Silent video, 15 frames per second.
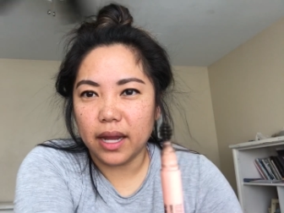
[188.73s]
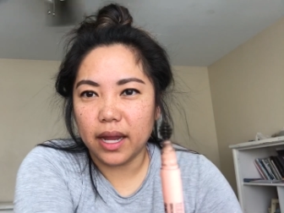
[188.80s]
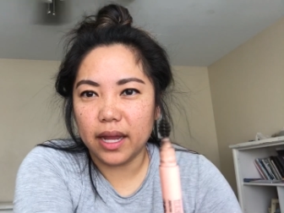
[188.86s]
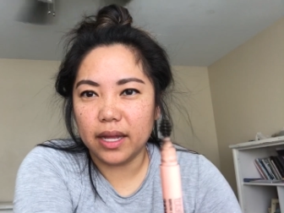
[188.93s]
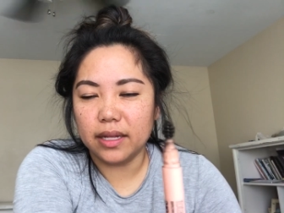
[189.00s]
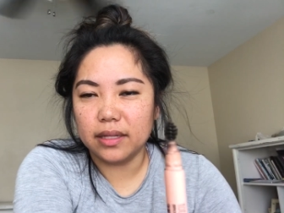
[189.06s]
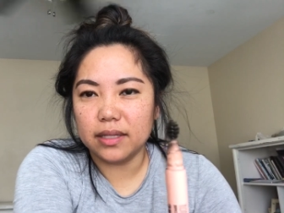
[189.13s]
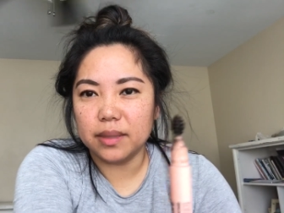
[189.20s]

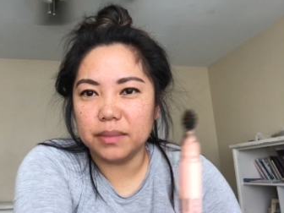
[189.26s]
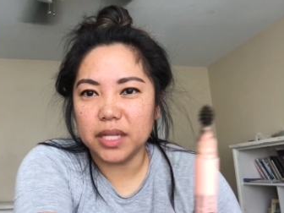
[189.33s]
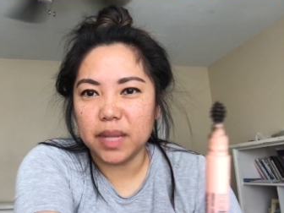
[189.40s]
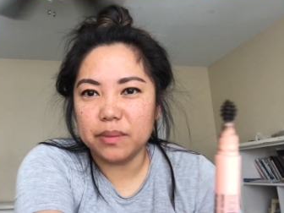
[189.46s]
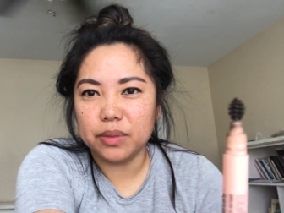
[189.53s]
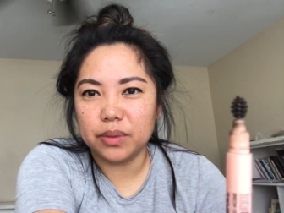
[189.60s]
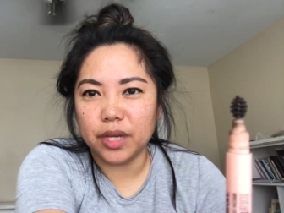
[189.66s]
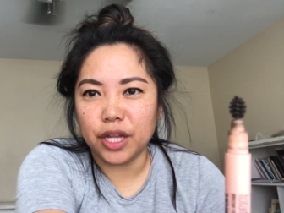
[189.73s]
and
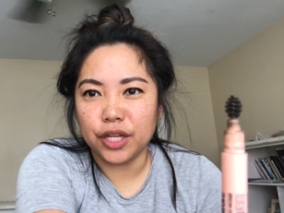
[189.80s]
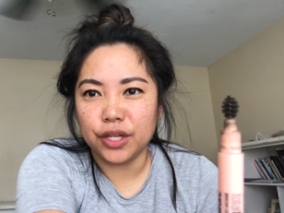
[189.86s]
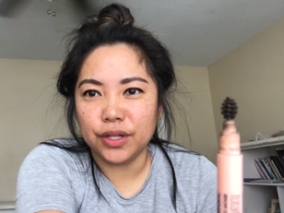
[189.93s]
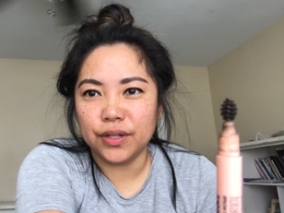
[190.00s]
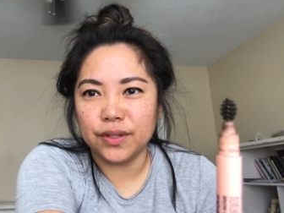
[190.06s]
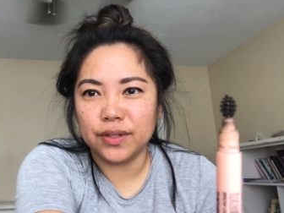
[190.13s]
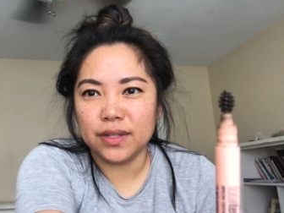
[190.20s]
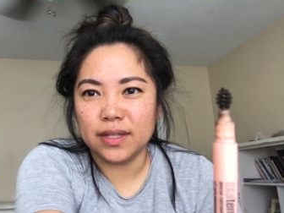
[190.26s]
sometimes when I
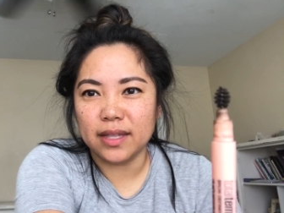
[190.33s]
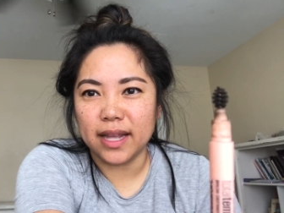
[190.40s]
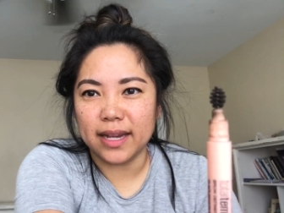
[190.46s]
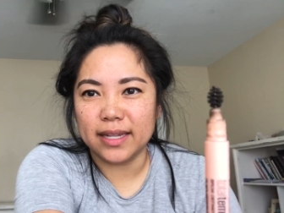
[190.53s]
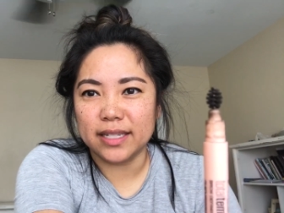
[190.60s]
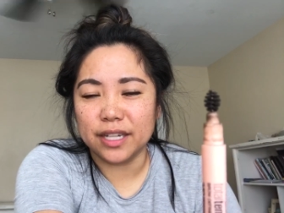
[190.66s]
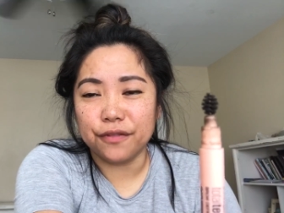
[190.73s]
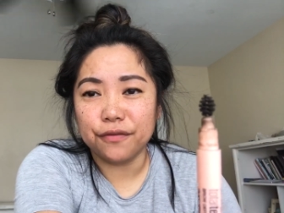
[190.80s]
use
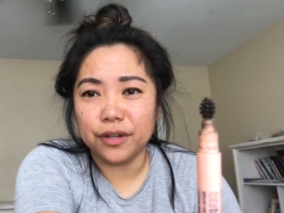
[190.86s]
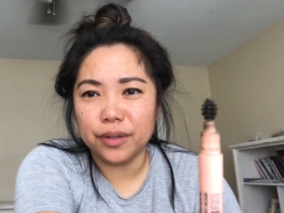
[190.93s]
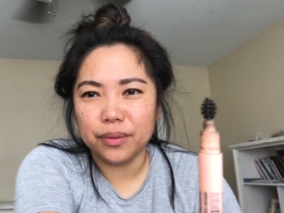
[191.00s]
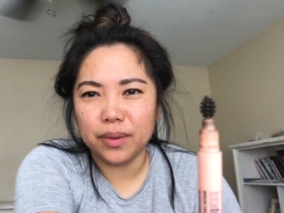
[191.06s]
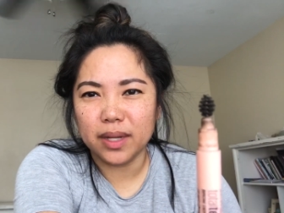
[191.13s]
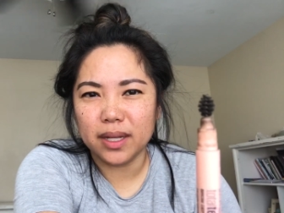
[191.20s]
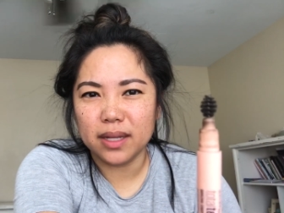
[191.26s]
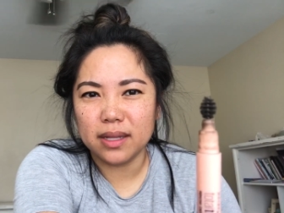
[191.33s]
like different
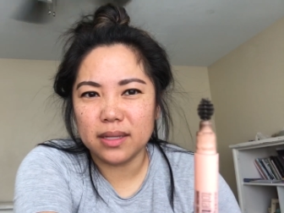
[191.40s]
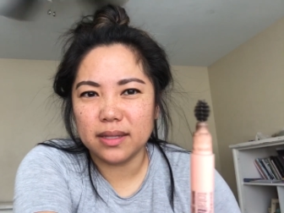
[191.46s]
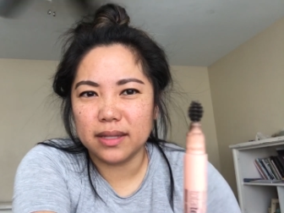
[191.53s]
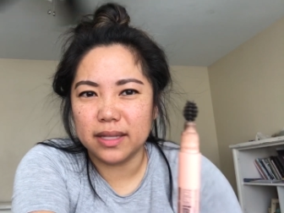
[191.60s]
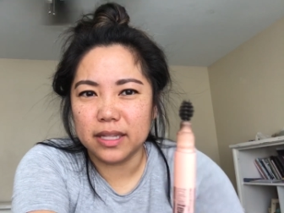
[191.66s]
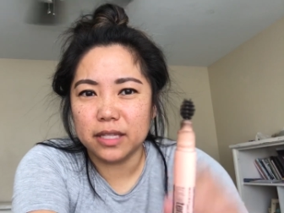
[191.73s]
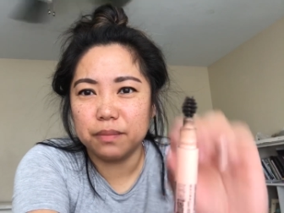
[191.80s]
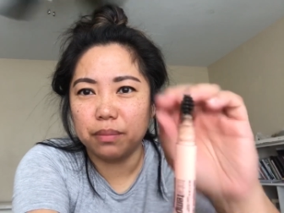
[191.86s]
ones
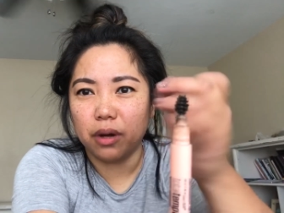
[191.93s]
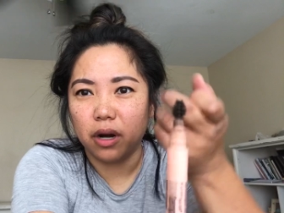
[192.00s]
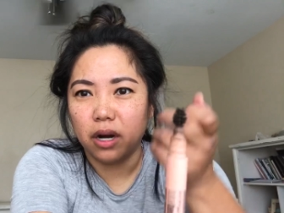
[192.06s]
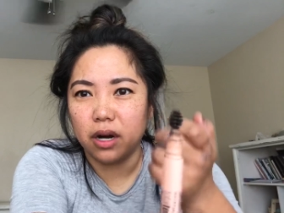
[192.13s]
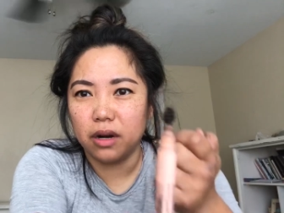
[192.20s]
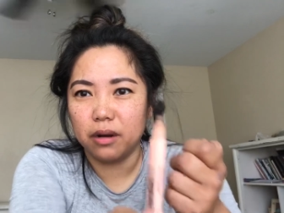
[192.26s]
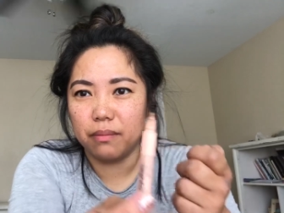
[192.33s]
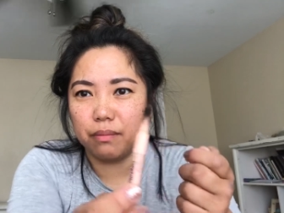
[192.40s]
this
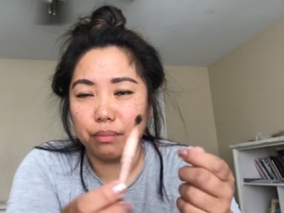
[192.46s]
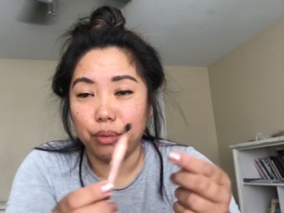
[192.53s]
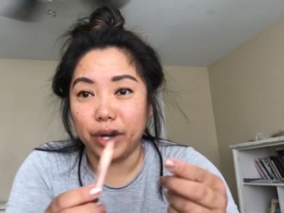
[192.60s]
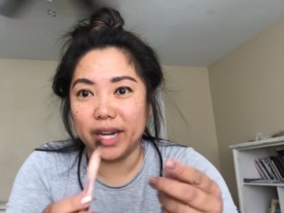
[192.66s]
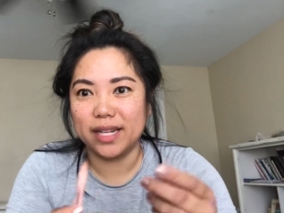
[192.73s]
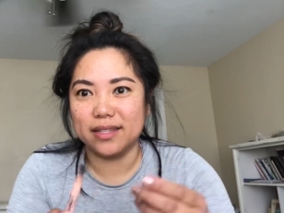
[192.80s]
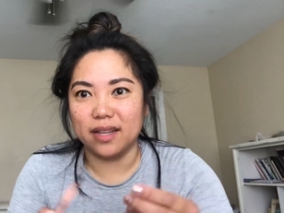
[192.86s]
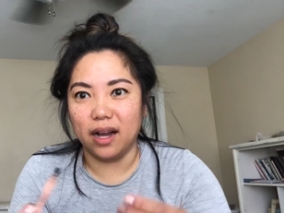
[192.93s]
part
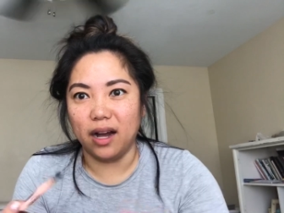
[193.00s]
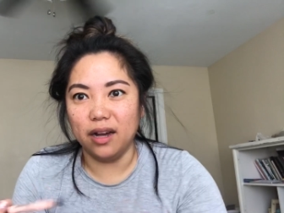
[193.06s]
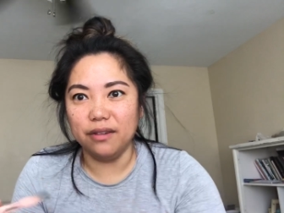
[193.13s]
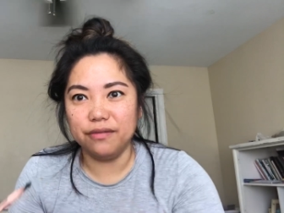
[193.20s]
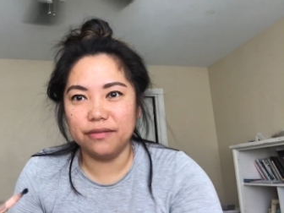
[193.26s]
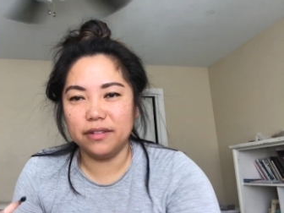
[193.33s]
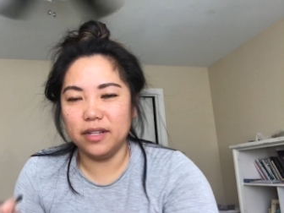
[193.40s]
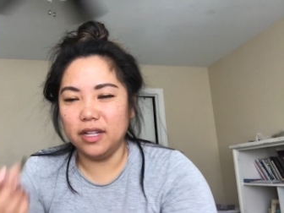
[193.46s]
breaks
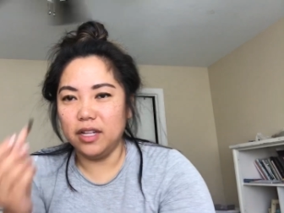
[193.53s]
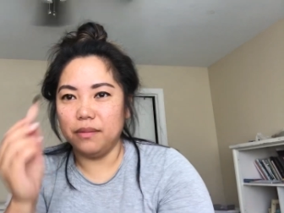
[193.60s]
off